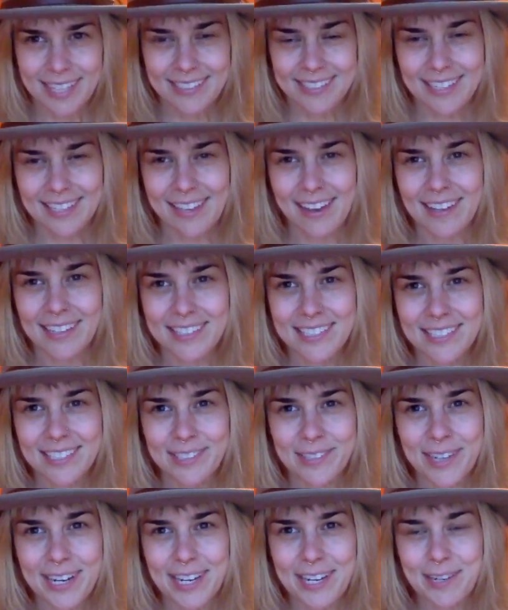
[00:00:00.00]
To
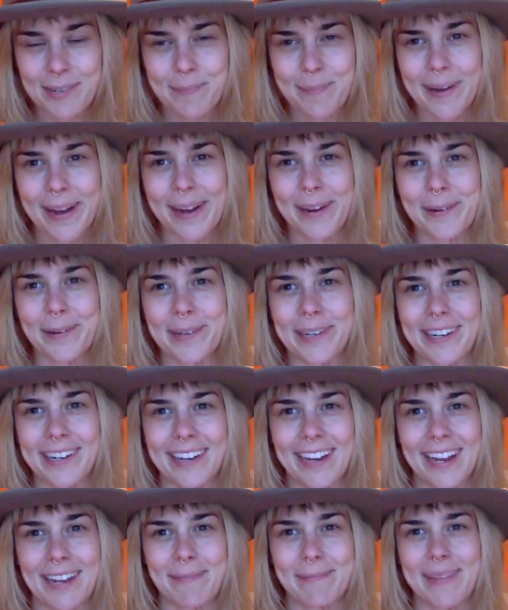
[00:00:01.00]
concentrate your power
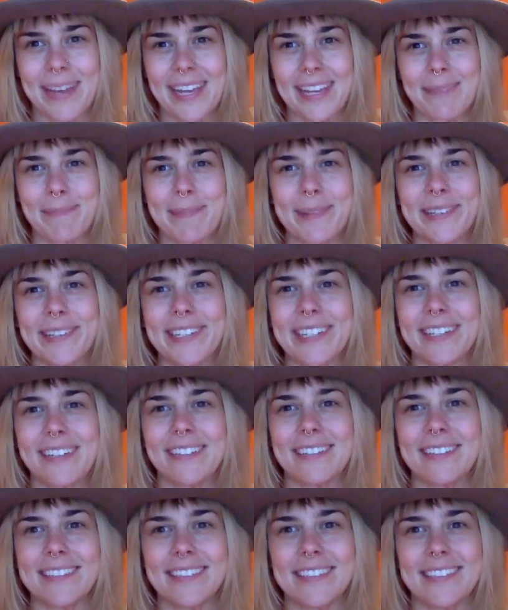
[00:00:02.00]
and make
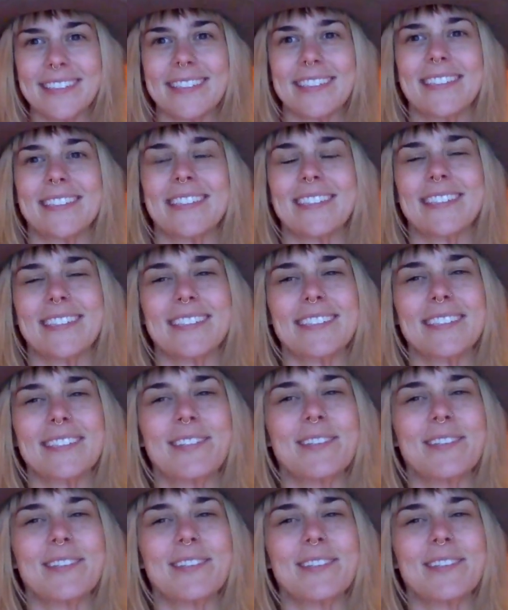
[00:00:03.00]
miracles, just